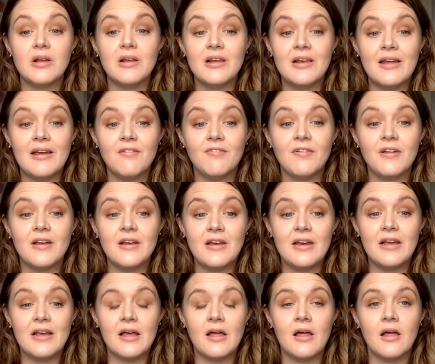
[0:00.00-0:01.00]
live
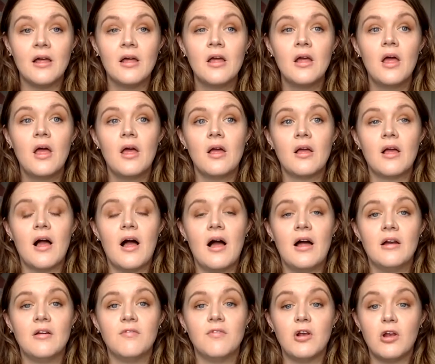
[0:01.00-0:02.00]
near
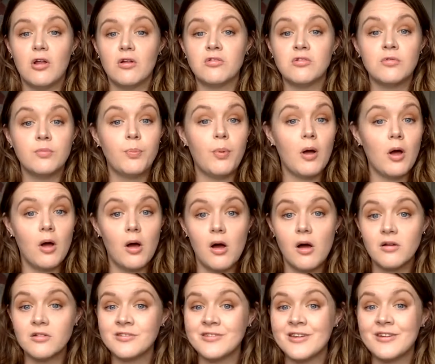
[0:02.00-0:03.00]
kind of lots of
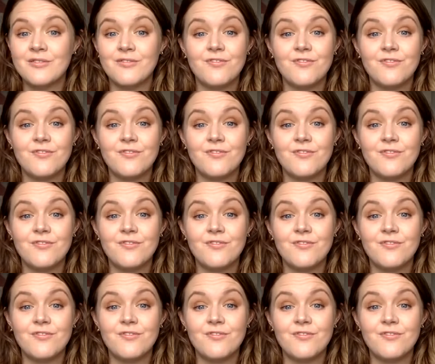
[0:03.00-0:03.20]
parks and